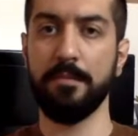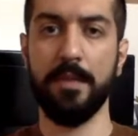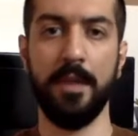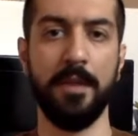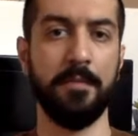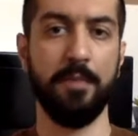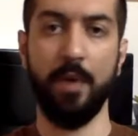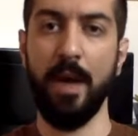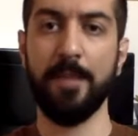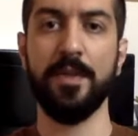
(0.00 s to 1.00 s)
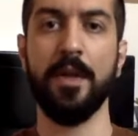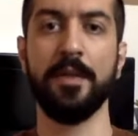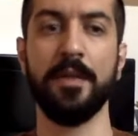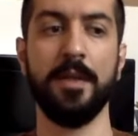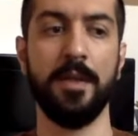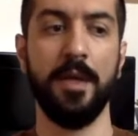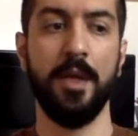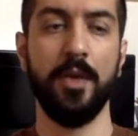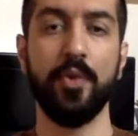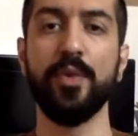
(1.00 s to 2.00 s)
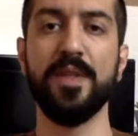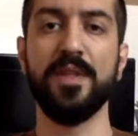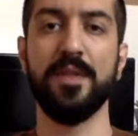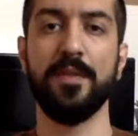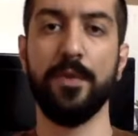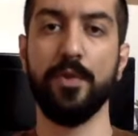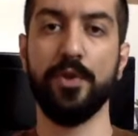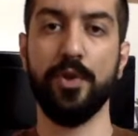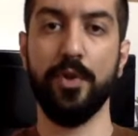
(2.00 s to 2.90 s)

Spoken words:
and perhaps not the too distant future,